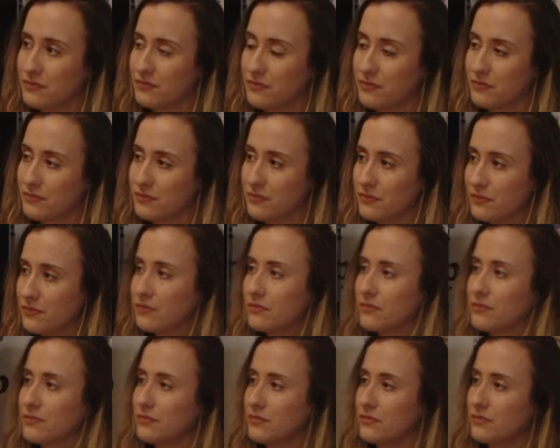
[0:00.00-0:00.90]

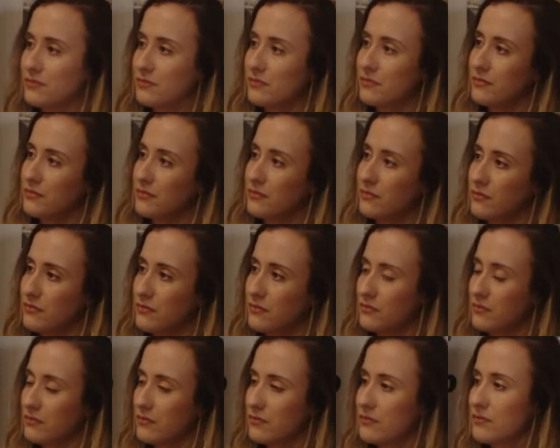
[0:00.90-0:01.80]

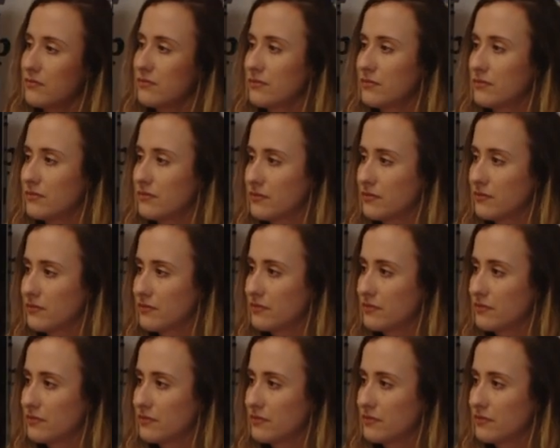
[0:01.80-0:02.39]
[no speech]